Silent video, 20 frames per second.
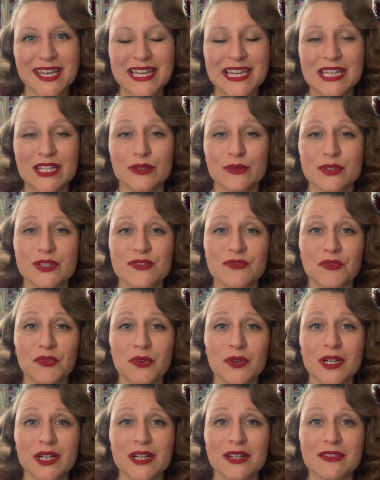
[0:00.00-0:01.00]
It was
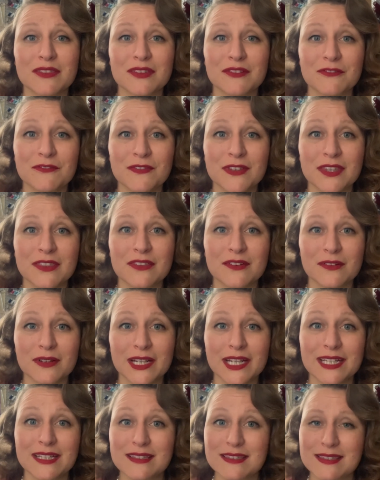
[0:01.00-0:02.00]
for the 5th
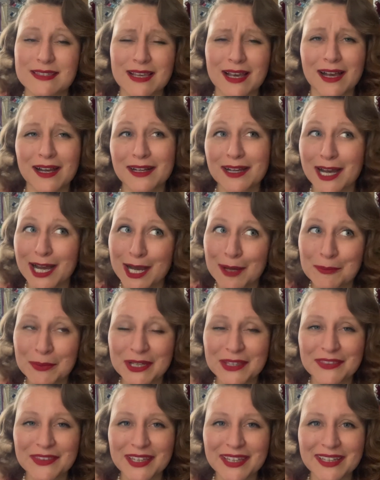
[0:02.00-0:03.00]
grade sock hop, I
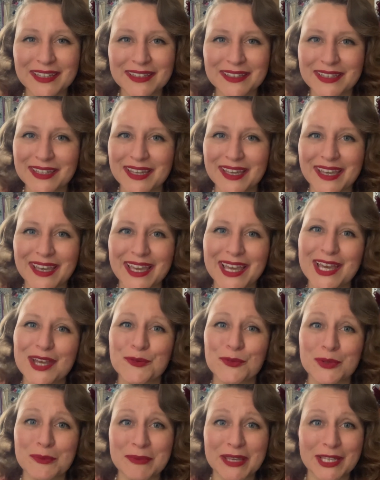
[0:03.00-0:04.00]
think, and
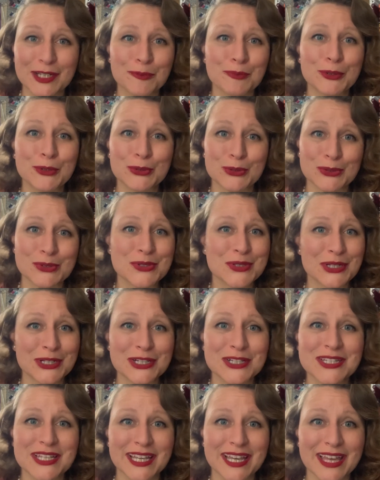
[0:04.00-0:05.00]
we made a poodle
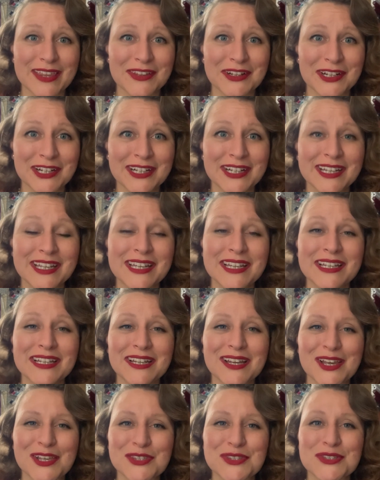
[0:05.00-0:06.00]
skirt together.
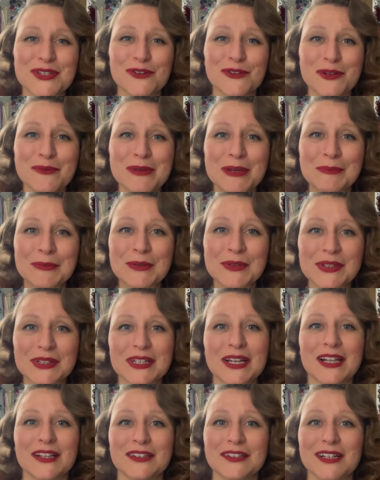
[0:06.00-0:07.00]
I still remember the
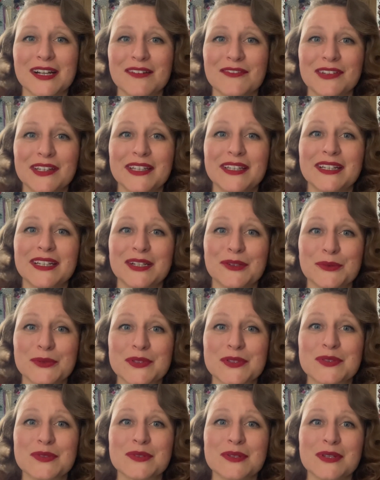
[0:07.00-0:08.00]
color of it. It
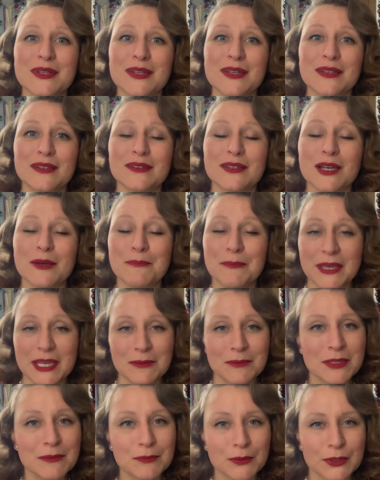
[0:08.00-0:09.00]
was a
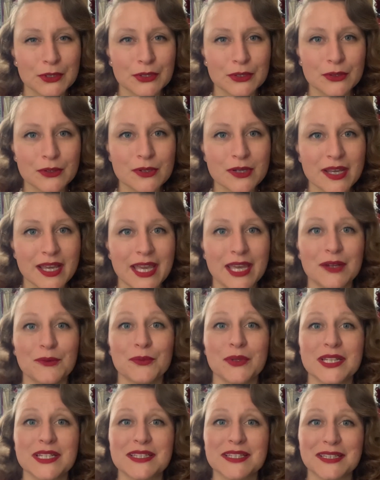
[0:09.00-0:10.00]
baby blue, and
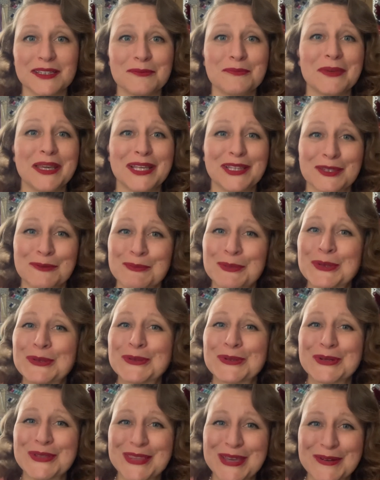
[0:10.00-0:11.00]
we did make the
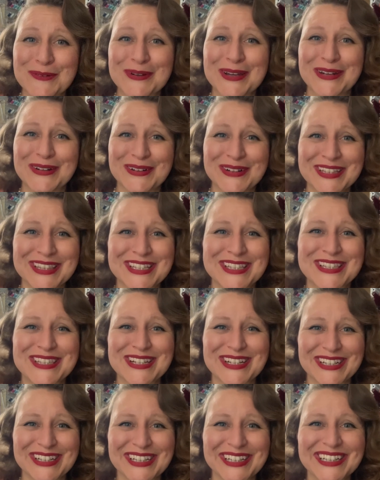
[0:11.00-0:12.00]
poodle that went on the
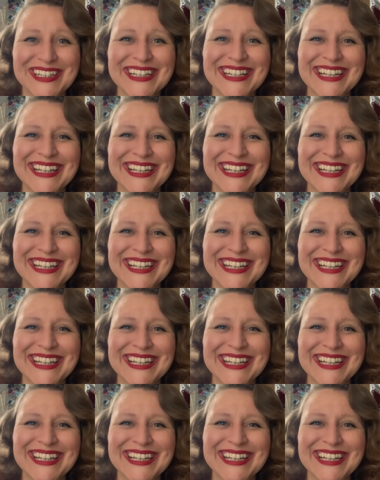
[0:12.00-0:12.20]
skirt.